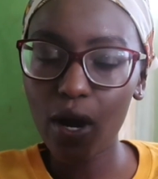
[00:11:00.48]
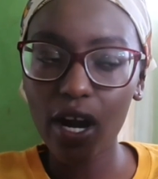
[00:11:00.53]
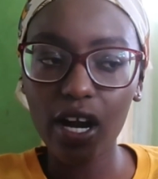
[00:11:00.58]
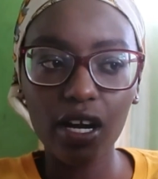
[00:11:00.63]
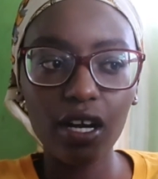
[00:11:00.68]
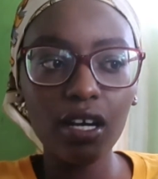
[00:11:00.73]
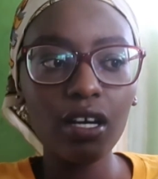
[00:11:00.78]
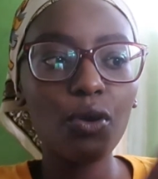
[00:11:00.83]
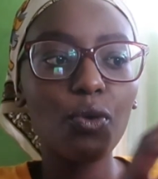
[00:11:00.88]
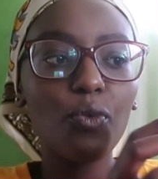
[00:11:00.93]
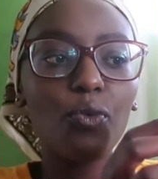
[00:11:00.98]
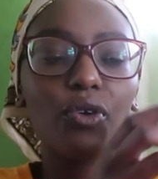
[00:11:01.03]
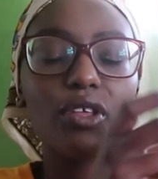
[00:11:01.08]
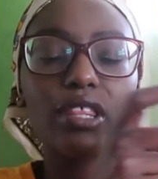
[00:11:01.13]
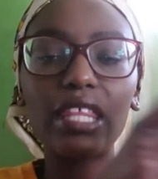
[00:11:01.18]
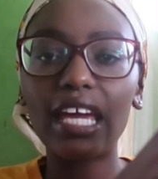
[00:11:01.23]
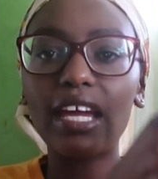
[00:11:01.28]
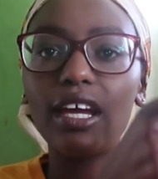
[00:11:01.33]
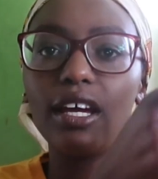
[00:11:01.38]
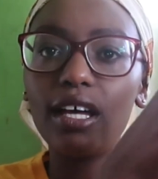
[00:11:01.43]
were,
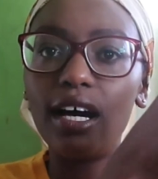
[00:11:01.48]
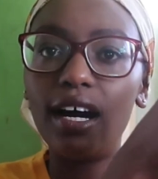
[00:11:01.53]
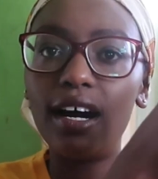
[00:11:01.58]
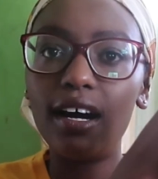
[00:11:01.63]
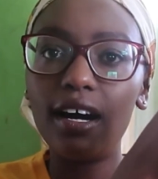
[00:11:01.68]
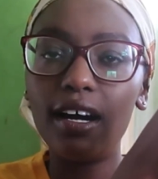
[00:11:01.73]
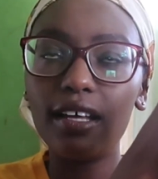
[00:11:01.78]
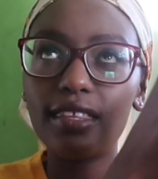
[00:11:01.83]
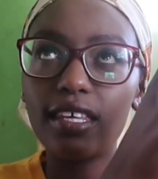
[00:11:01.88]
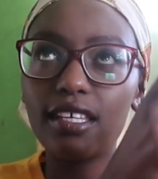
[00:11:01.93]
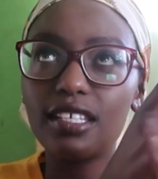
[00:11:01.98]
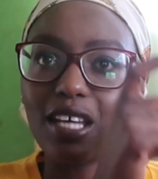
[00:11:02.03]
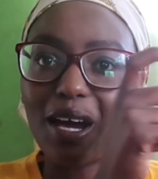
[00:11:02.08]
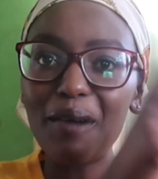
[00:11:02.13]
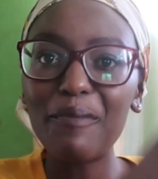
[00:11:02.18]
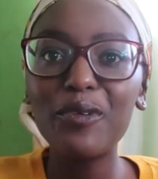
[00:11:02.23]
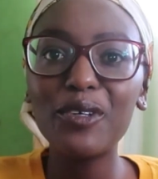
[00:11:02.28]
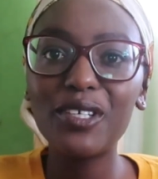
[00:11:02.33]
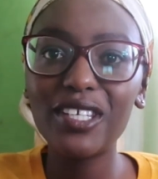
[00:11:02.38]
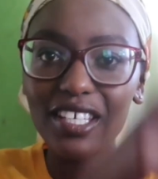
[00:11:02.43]
the
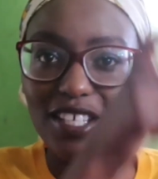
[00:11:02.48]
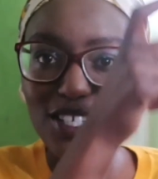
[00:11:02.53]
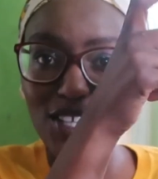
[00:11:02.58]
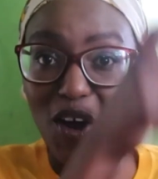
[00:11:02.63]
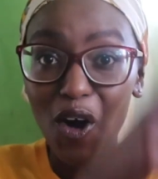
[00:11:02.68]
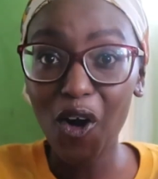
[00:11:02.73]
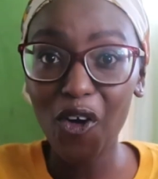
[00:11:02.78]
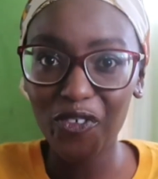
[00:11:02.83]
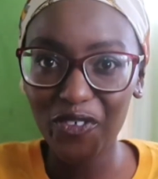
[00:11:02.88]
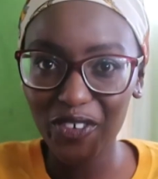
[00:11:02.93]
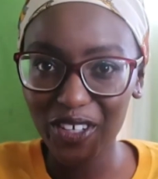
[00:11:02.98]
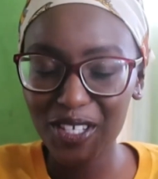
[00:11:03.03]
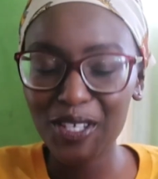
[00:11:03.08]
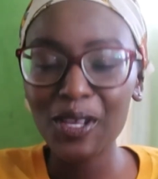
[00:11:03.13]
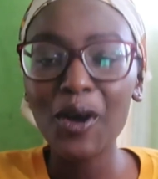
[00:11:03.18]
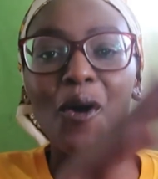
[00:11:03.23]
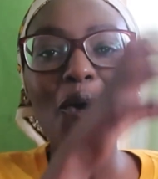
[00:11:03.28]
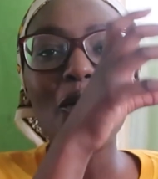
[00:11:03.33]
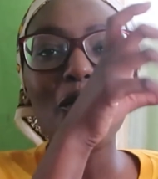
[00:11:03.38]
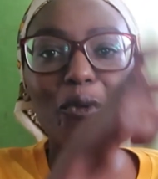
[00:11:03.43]
deputy's
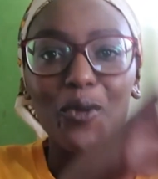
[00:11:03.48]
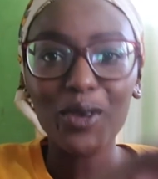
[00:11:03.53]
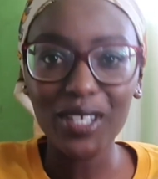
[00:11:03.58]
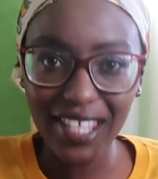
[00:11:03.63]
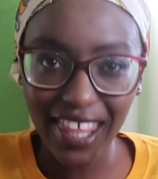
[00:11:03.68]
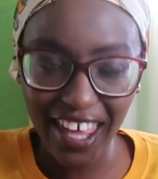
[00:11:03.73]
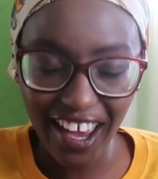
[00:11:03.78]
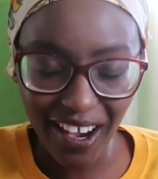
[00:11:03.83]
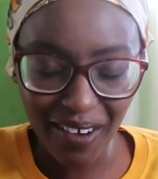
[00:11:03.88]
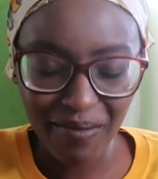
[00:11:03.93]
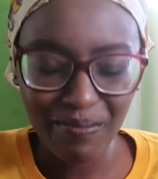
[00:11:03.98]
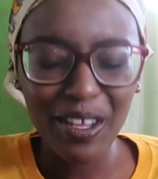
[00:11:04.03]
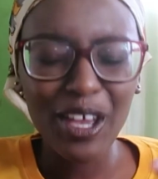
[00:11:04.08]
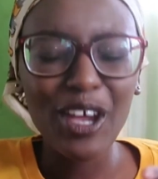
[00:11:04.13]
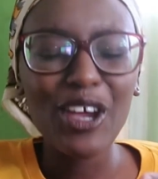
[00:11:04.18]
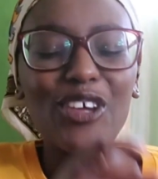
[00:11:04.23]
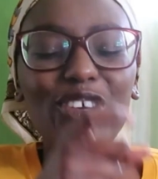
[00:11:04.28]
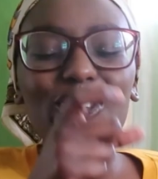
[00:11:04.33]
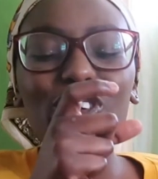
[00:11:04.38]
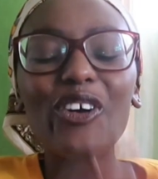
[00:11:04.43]
office was there.
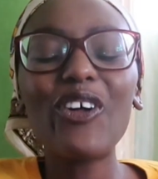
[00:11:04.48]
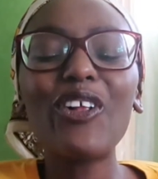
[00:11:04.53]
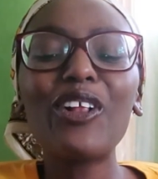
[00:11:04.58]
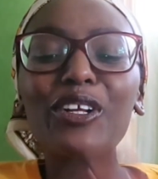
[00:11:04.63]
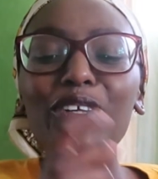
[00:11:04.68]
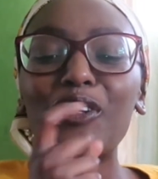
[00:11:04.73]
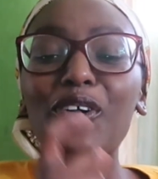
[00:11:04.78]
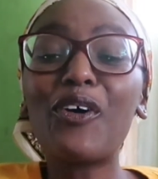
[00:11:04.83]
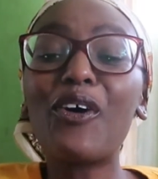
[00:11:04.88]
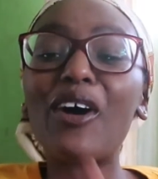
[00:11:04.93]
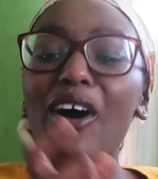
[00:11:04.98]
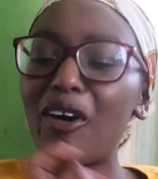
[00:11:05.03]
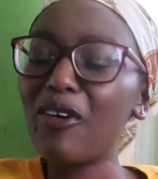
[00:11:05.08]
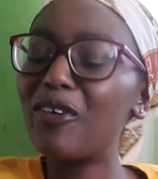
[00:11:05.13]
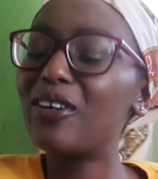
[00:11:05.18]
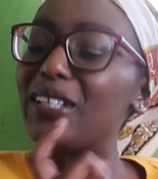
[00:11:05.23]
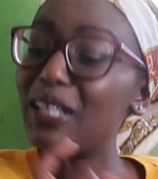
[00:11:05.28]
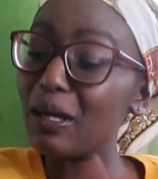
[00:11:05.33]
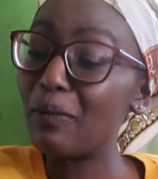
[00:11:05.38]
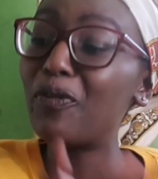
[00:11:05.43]
Y'all know
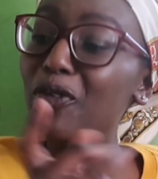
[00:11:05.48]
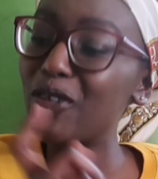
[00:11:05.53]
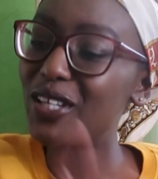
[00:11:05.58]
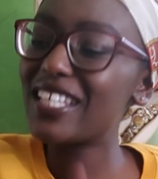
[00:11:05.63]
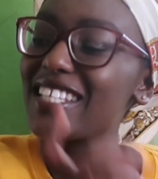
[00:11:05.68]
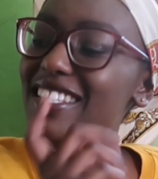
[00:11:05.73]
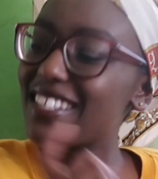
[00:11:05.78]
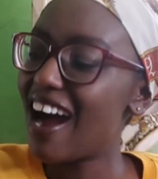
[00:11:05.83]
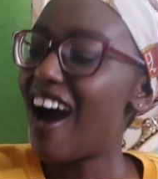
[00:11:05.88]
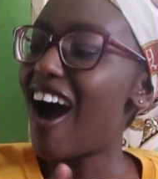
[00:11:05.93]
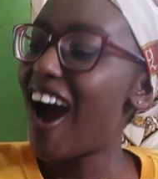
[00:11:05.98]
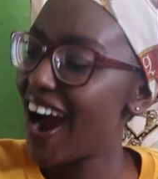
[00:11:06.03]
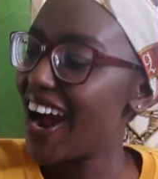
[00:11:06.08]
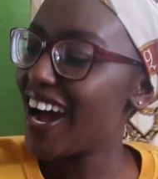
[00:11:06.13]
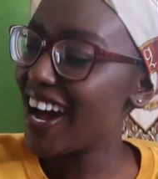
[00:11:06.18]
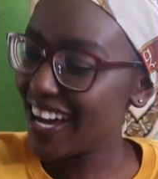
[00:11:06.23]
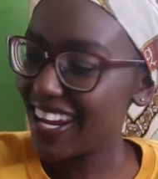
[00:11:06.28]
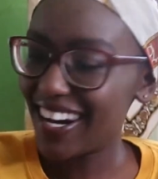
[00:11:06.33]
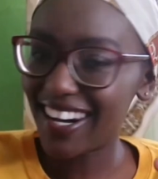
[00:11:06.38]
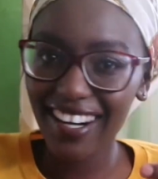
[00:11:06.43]
how deputies
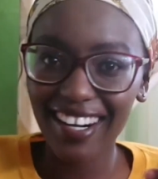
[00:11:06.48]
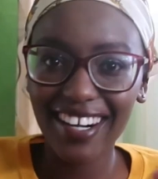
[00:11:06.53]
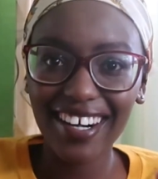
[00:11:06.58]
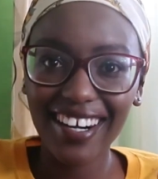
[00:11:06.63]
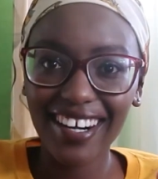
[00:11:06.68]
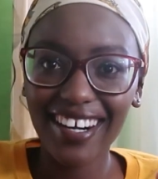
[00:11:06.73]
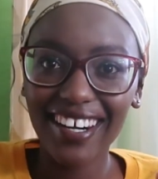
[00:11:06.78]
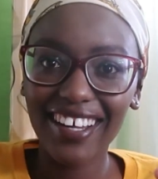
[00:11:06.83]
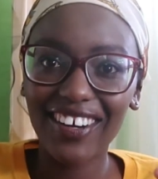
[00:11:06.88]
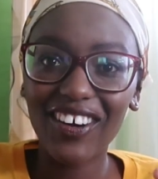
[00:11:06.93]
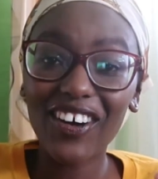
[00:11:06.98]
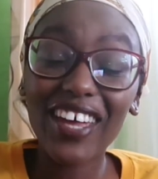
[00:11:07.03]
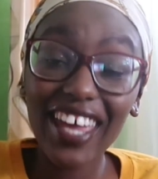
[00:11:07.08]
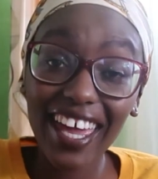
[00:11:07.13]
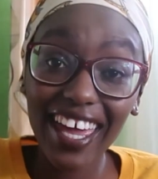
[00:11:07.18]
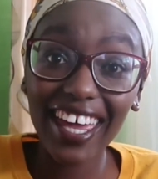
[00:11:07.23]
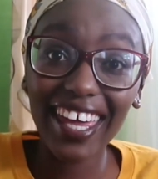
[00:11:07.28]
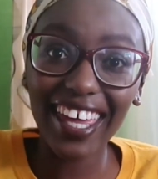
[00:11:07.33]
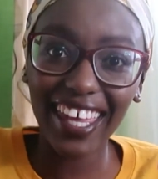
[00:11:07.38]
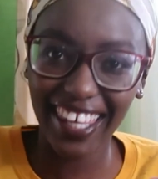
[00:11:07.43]
are,
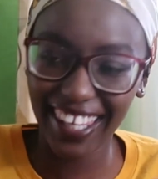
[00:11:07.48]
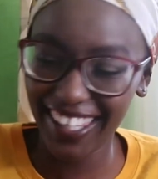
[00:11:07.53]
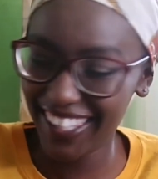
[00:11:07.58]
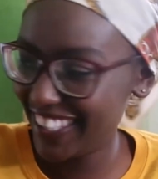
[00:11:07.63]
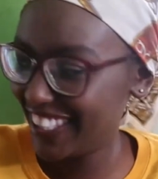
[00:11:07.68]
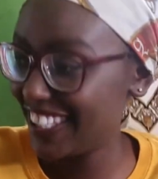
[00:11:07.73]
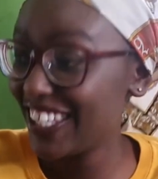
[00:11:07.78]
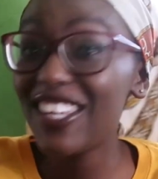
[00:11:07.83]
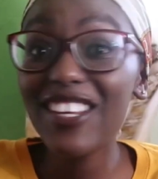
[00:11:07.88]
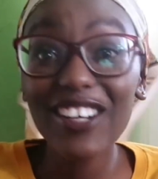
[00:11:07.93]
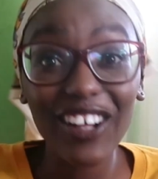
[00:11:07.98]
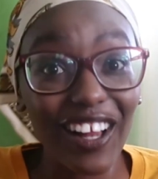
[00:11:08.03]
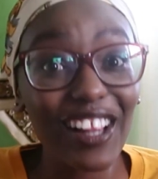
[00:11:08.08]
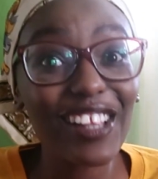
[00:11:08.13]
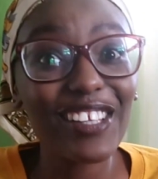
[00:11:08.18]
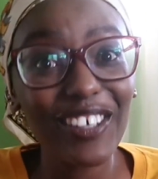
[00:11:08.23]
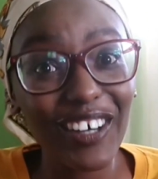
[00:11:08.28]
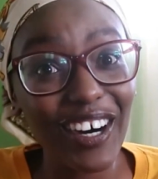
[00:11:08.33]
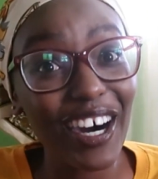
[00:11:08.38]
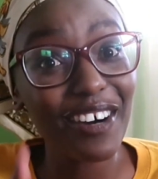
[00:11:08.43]
okay?
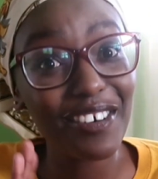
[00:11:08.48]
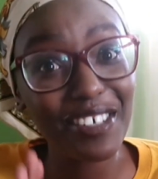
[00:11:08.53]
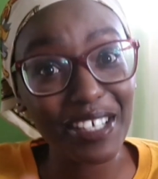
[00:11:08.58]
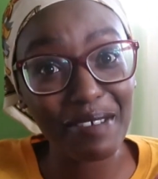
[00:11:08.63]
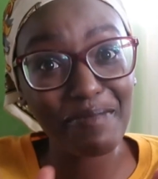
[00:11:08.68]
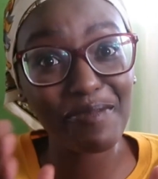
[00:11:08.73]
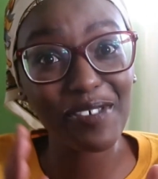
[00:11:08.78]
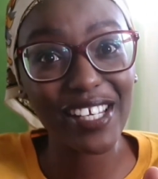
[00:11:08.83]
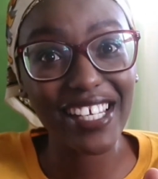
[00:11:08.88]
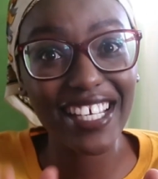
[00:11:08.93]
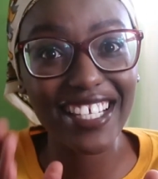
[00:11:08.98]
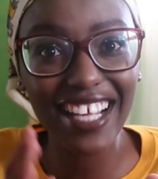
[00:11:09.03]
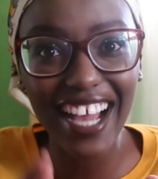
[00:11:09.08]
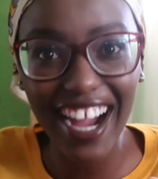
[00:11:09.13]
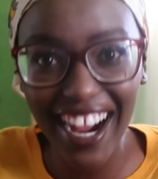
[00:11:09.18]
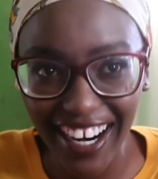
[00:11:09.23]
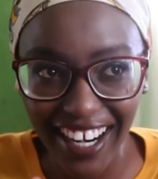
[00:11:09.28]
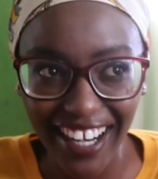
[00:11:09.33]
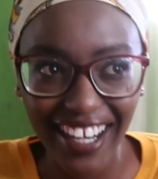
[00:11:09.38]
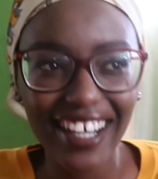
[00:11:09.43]
Y'all know how deputies
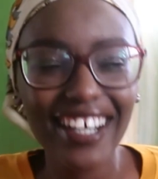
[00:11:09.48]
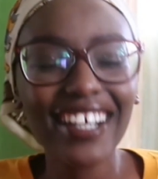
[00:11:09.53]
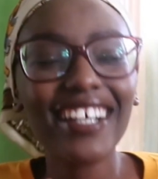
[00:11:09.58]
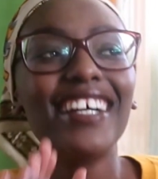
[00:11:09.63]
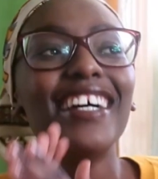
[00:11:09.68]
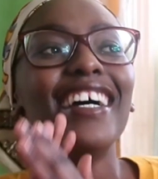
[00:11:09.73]
are.